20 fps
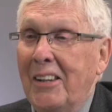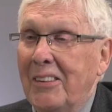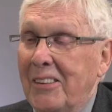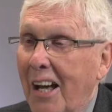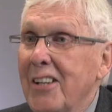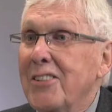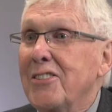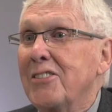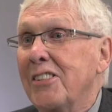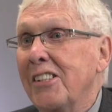
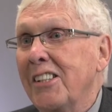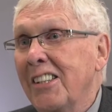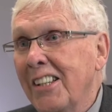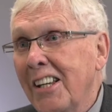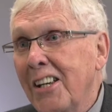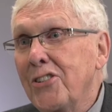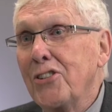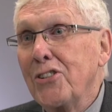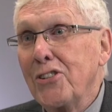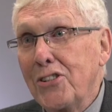That's the
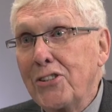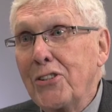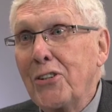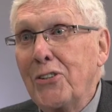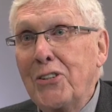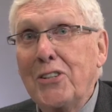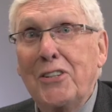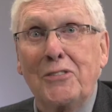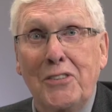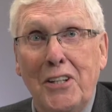initial
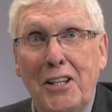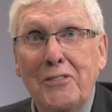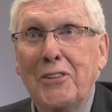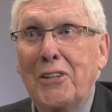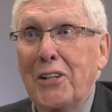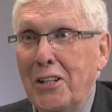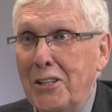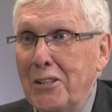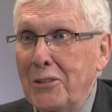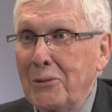story of
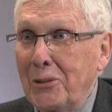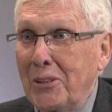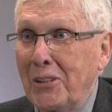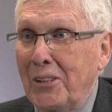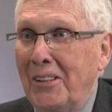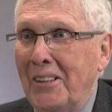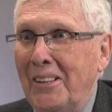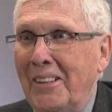David Underwood.